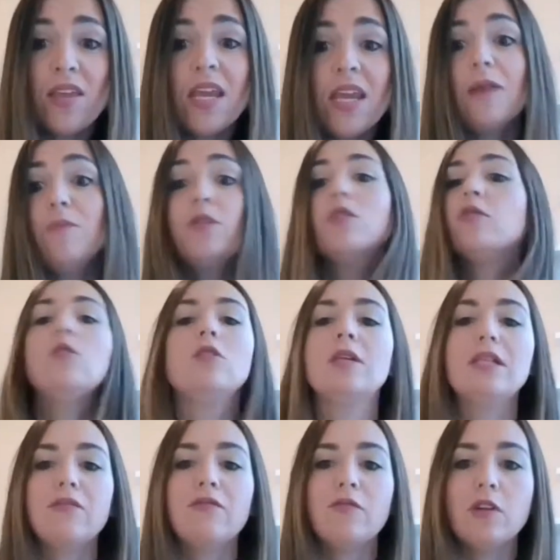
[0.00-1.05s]
I think
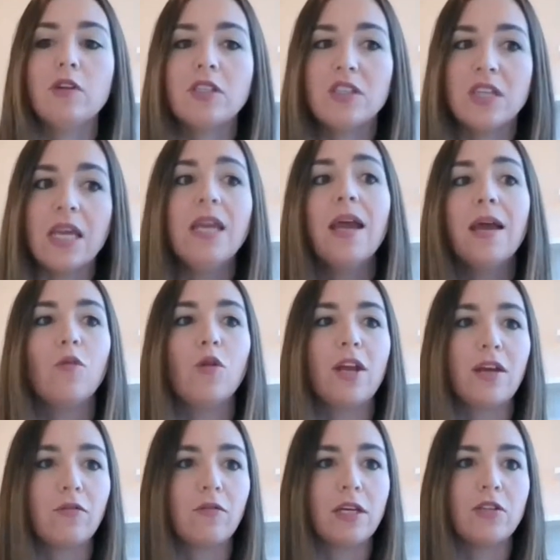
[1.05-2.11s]
absolutely the first thing, and what
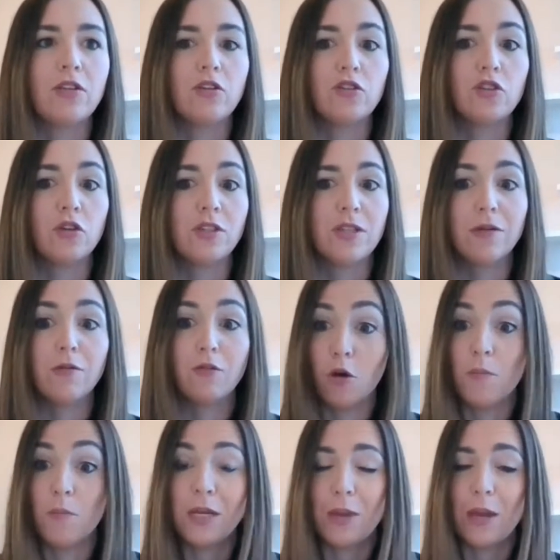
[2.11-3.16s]
our research shows that
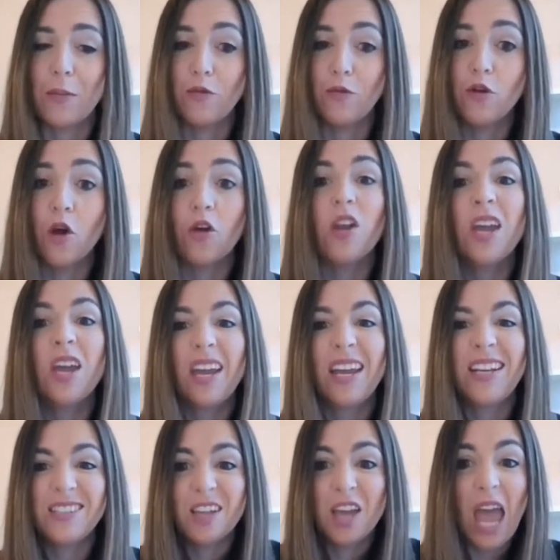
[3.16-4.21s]
not many people know,
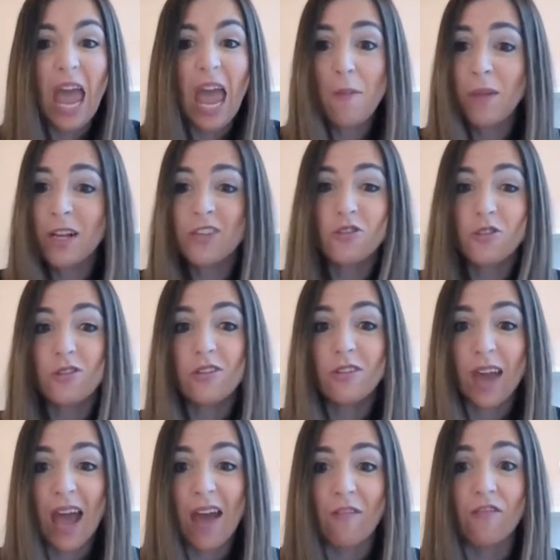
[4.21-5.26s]
is how much do
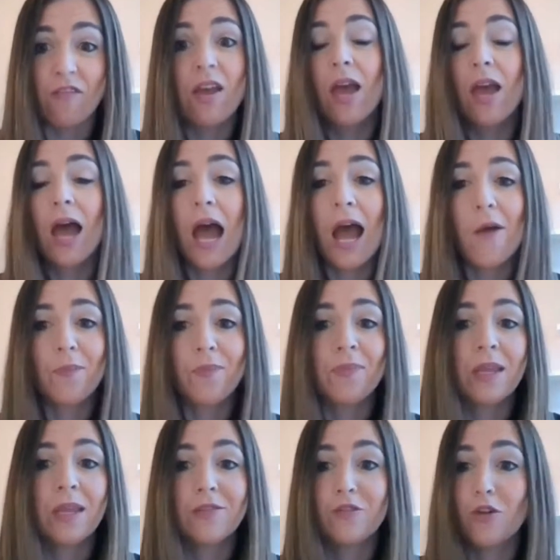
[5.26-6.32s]
you have?
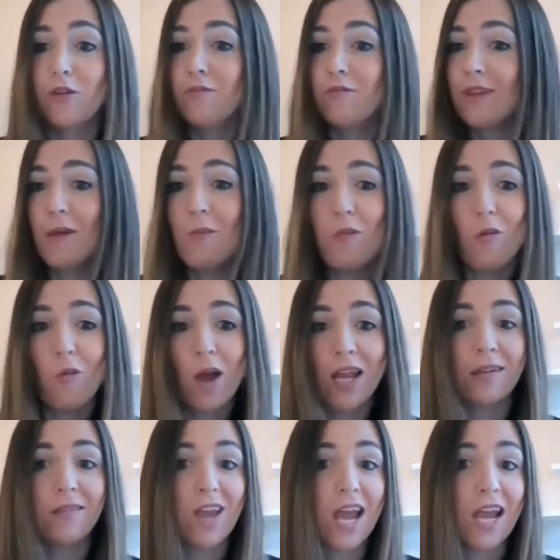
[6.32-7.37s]
So number
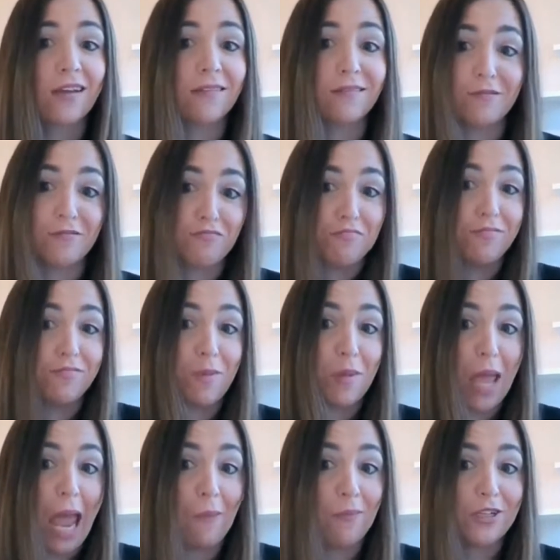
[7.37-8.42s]
one,
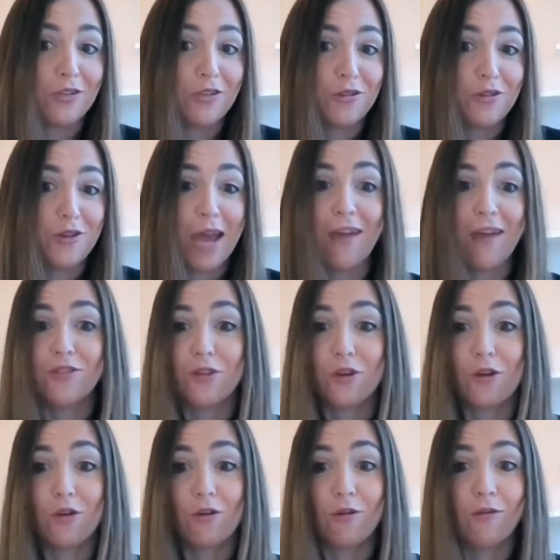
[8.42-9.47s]
how much do you have?
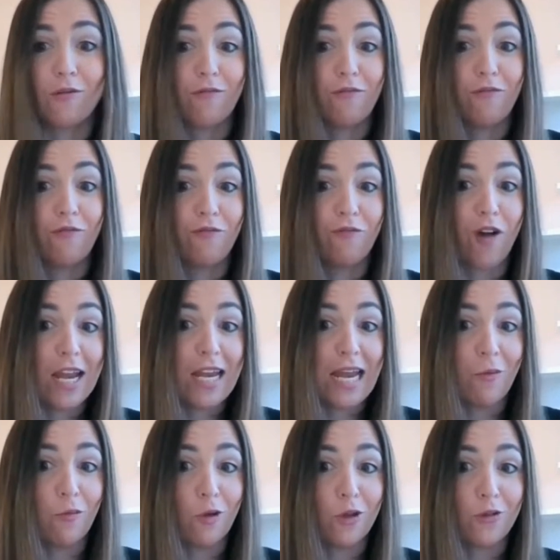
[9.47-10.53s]
So find
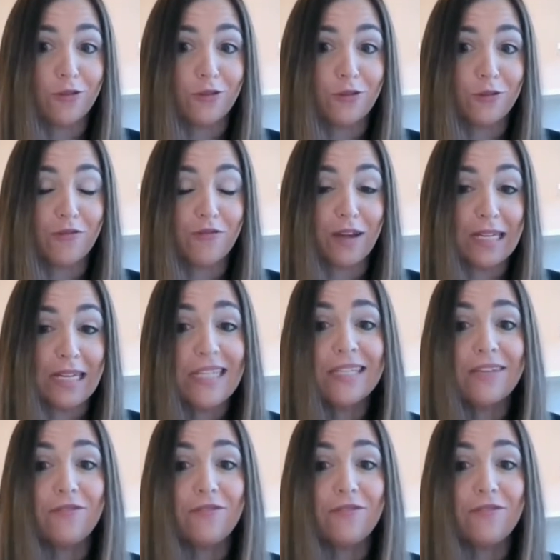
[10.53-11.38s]
out what your super fund is.